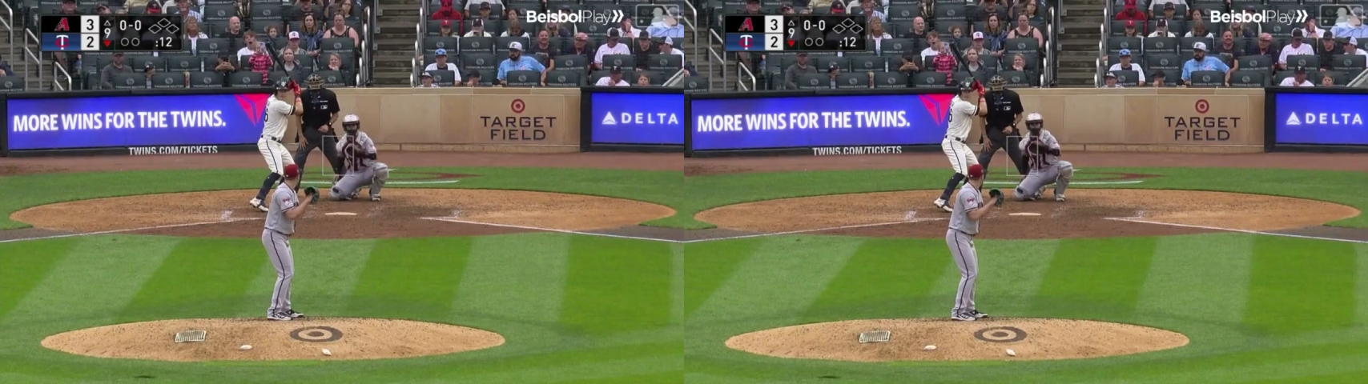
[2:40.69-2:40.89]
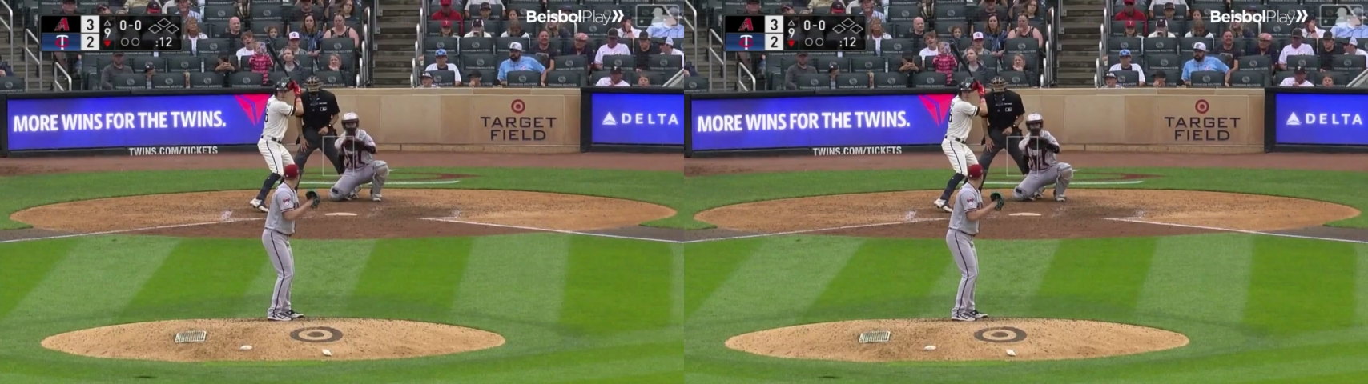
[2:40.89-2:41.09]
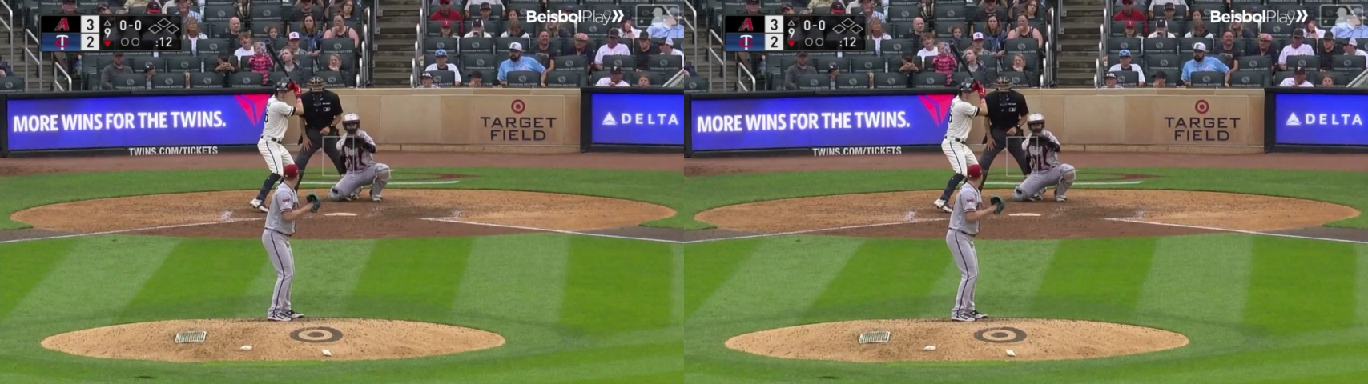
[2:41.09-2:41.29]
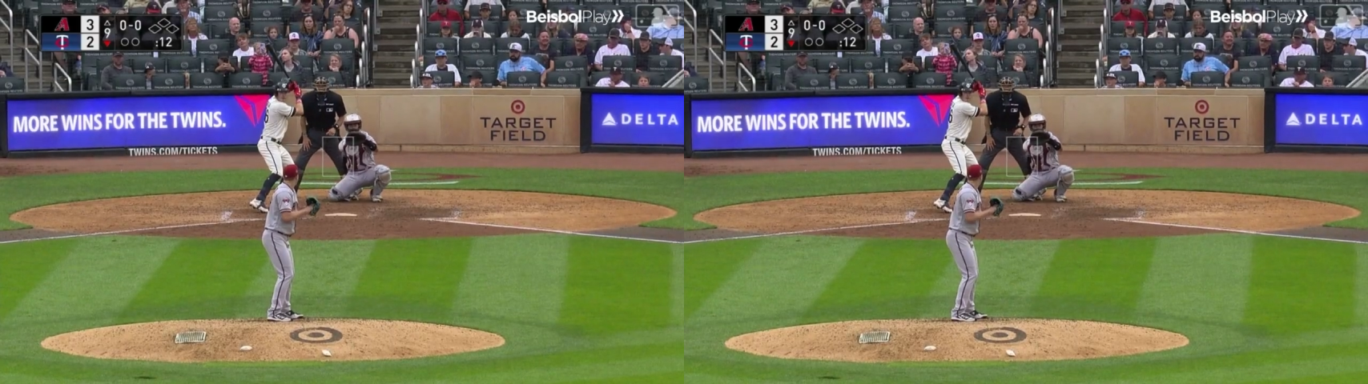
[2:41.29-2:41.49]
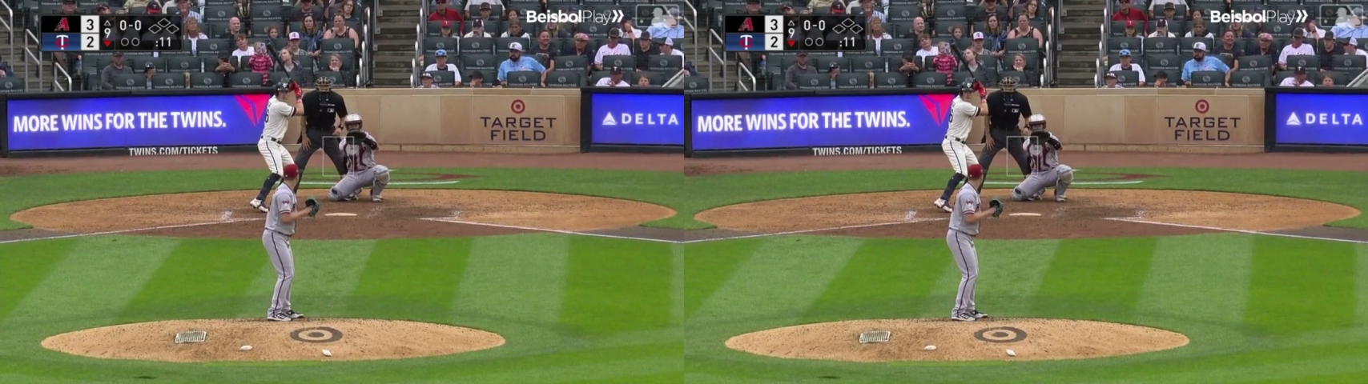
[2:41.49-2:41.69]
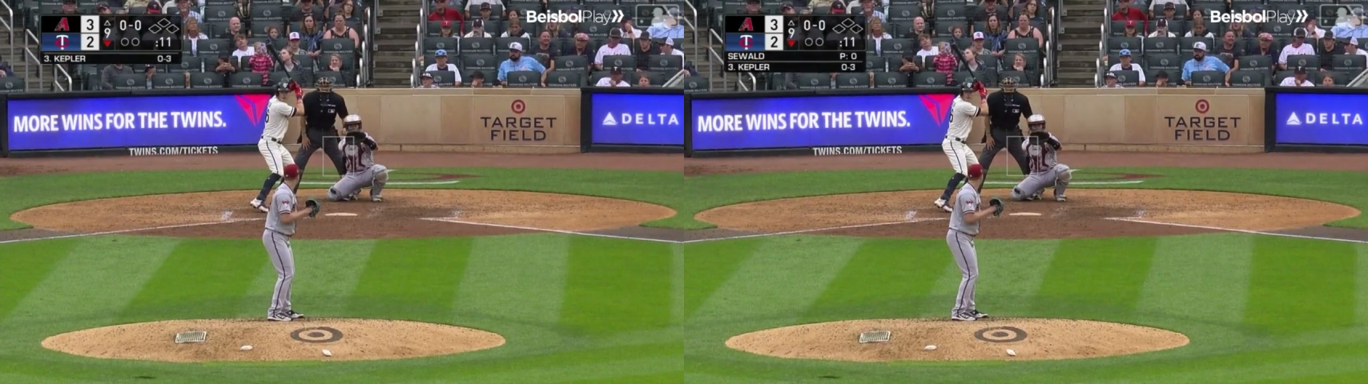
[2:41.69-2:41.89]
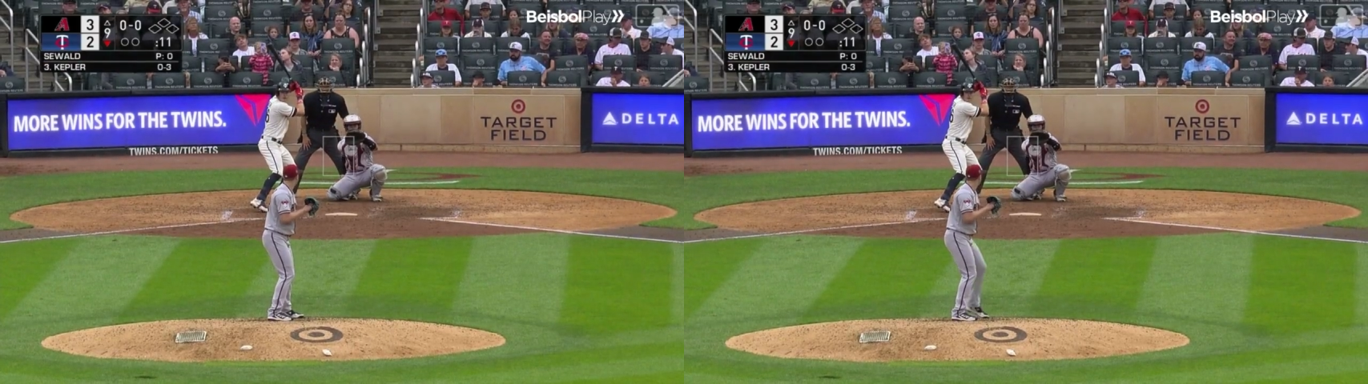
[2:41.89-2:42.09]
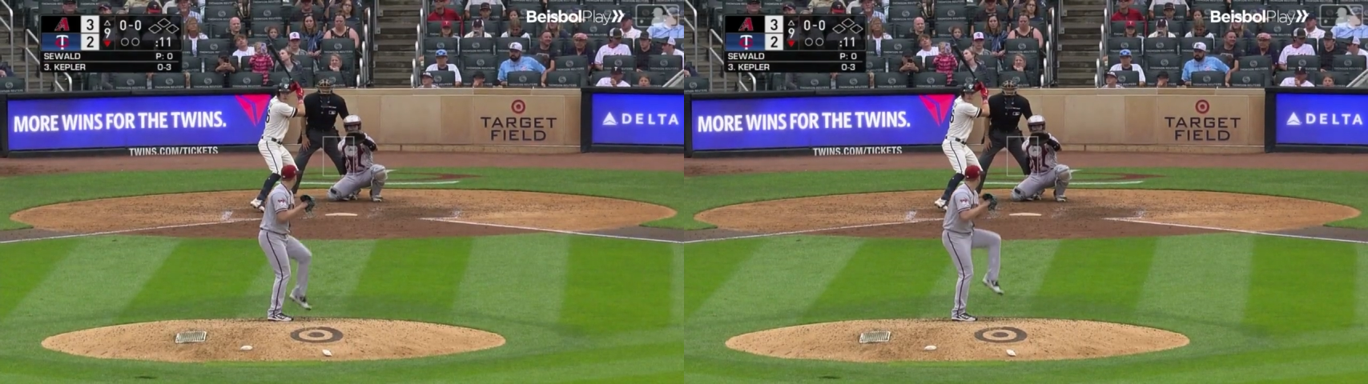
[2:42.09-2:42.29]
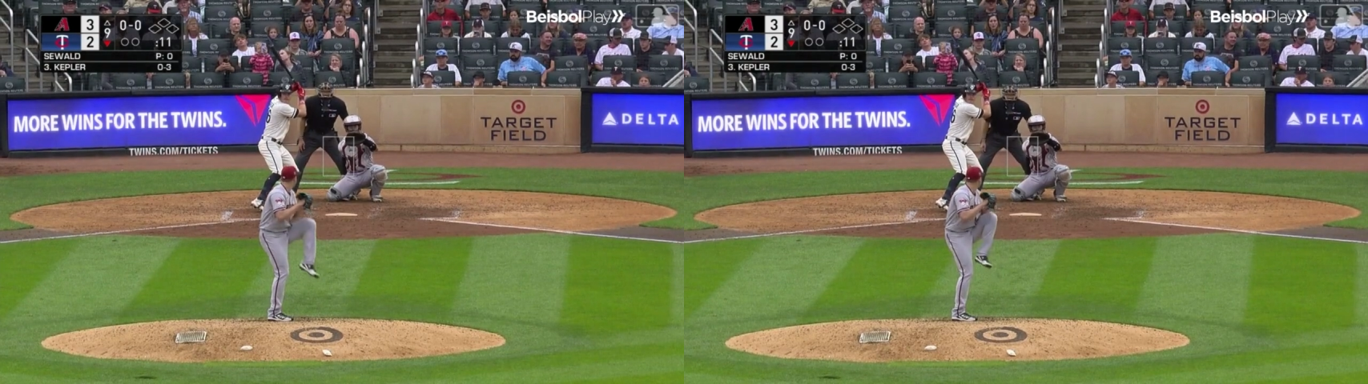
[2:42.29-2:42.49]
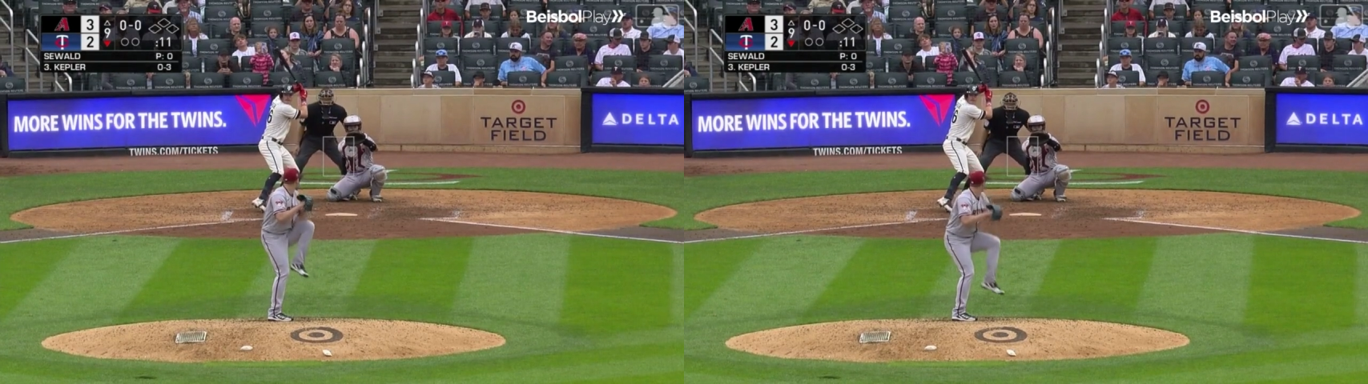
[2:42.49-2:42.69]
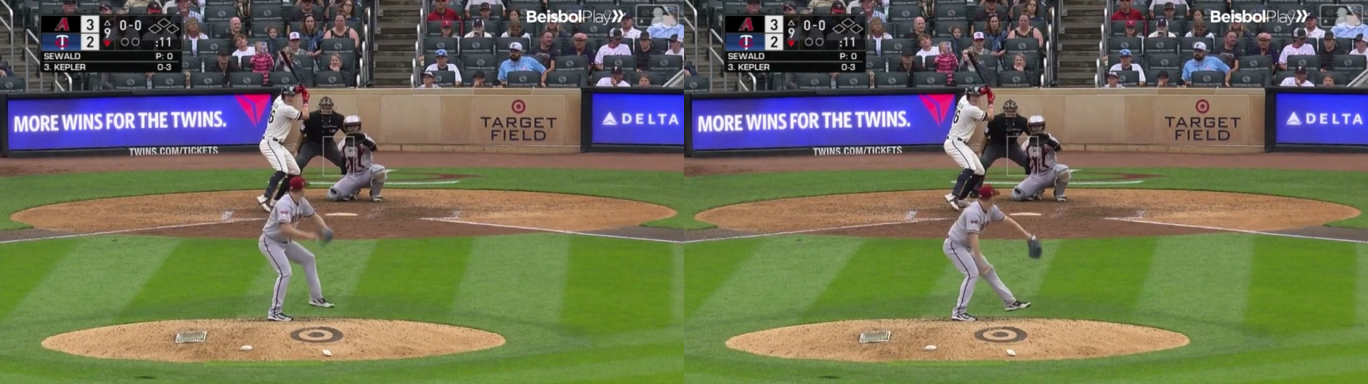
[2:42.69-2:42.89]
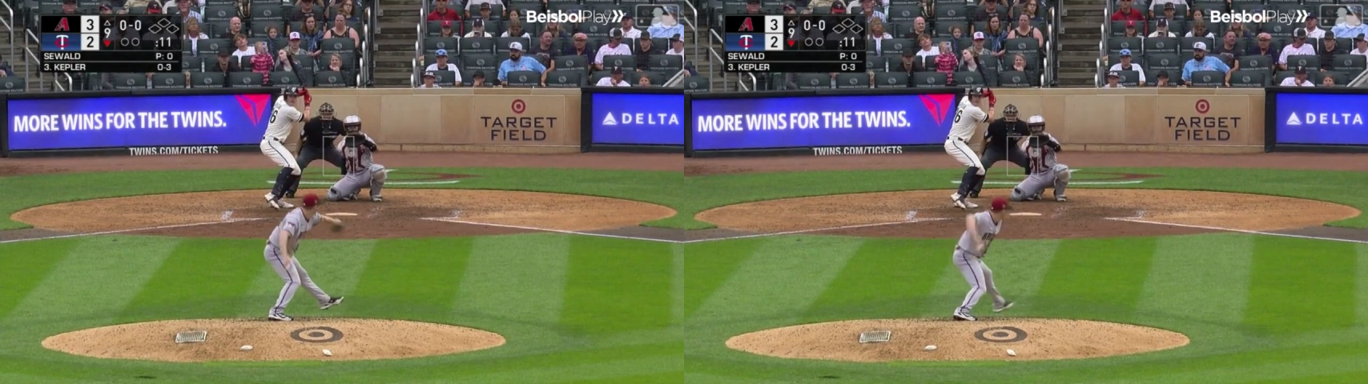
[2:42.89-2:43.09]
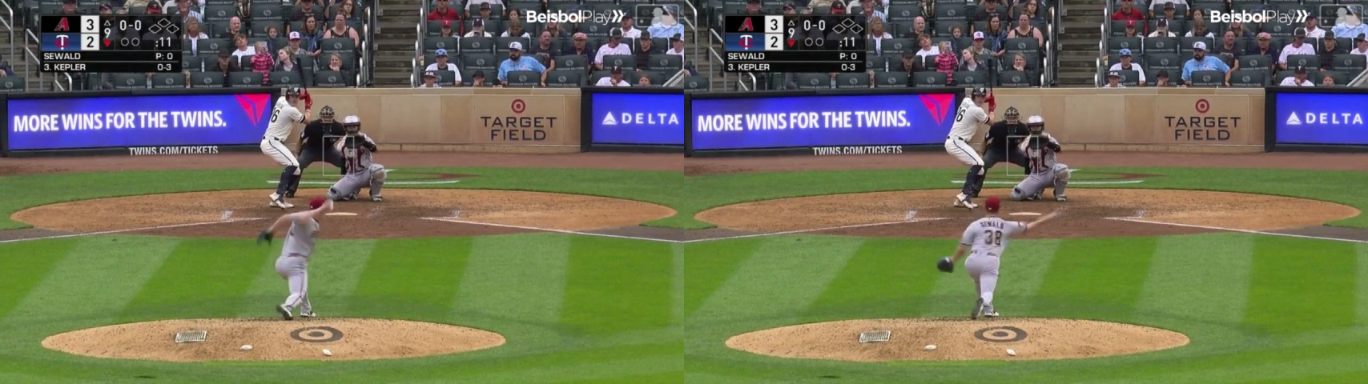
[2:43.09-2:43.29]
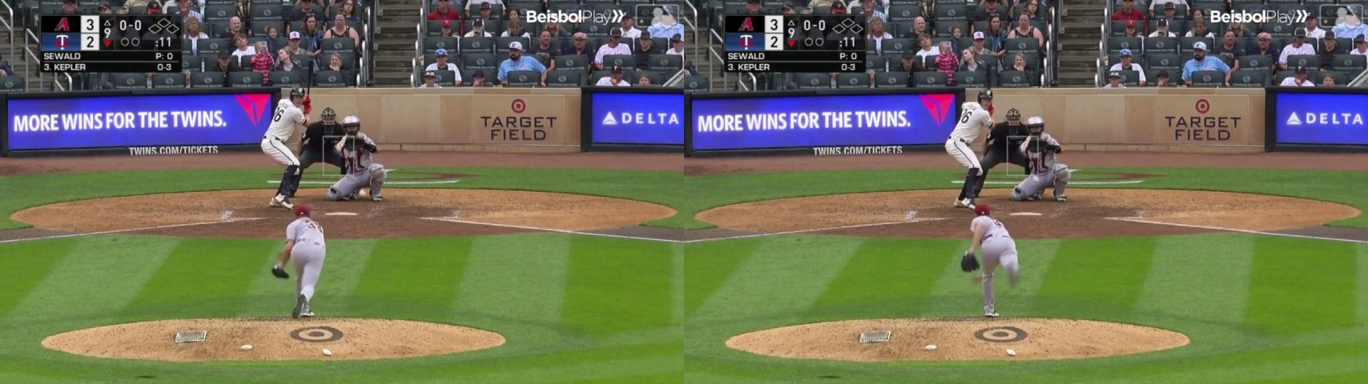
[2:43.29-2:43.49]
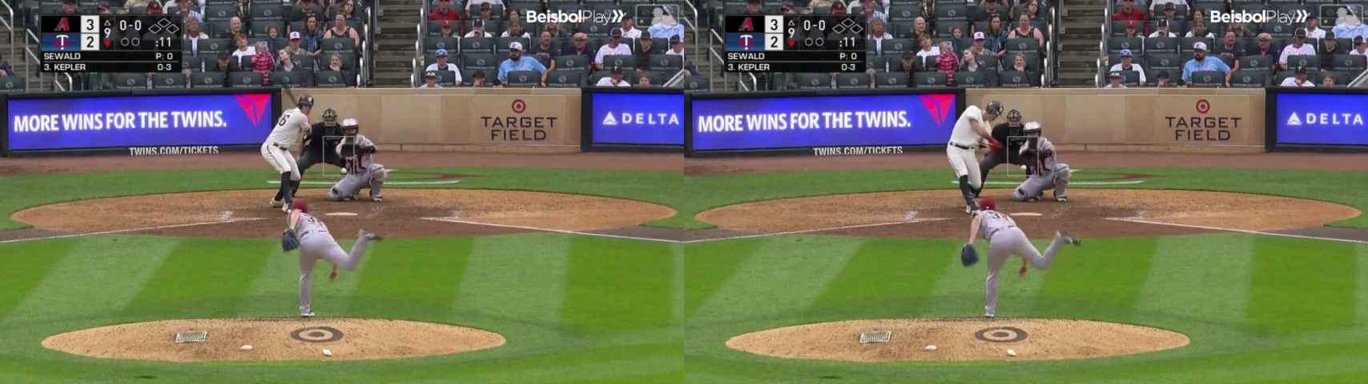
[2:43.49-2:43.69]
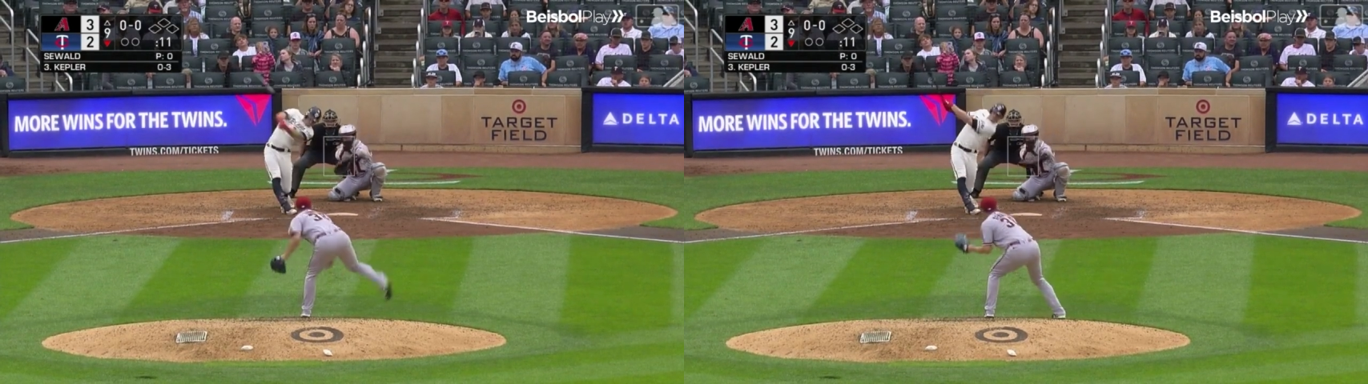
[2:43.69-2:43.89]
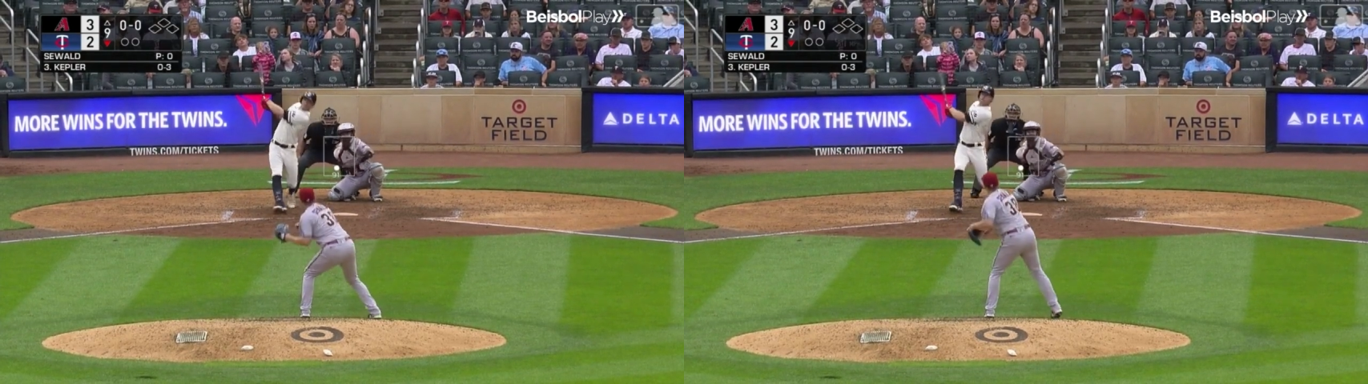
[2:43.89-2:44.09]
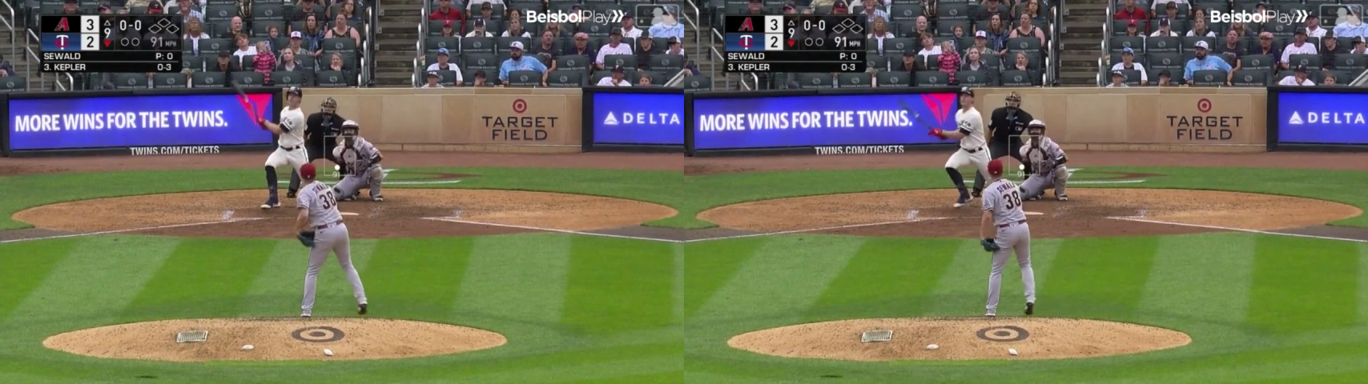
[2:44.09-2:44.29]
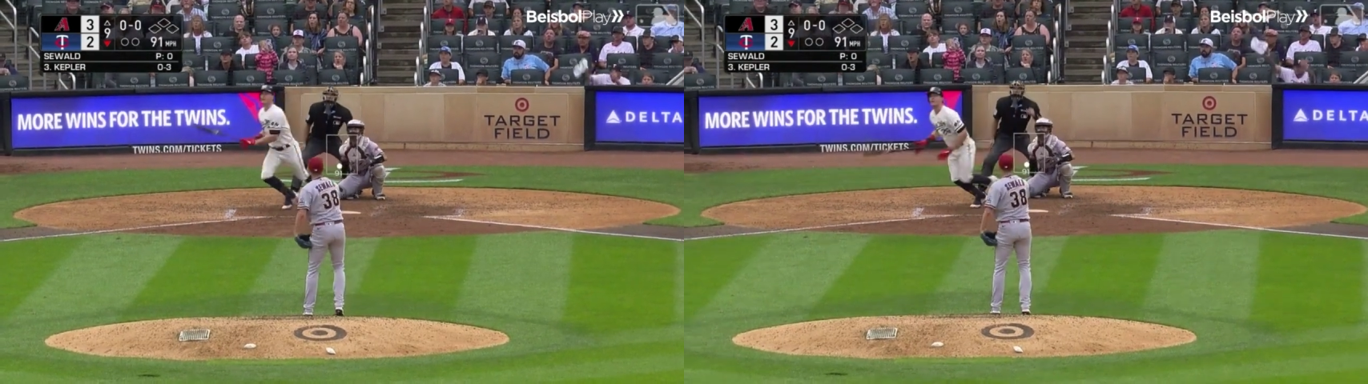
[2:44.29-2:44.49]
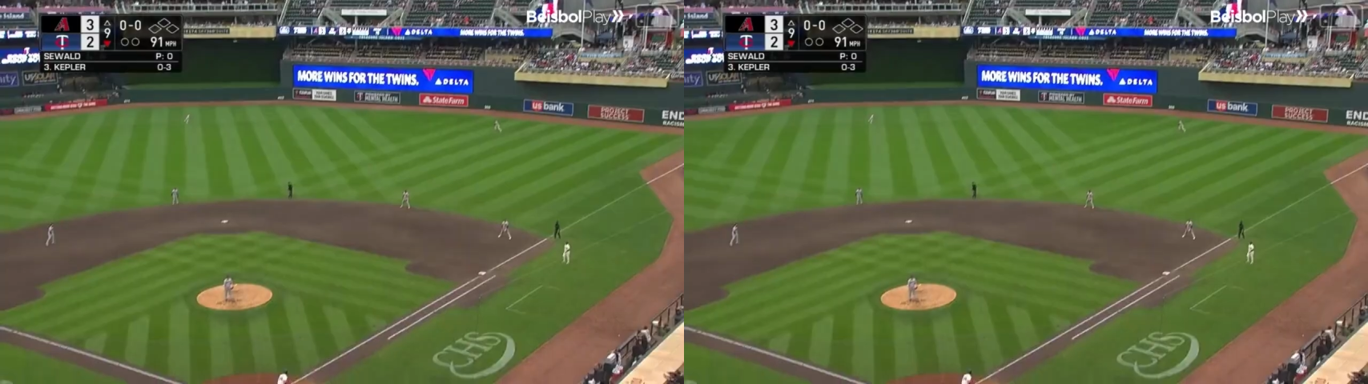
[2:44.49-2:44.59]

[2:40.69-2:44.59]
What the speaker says: (no speaker visible)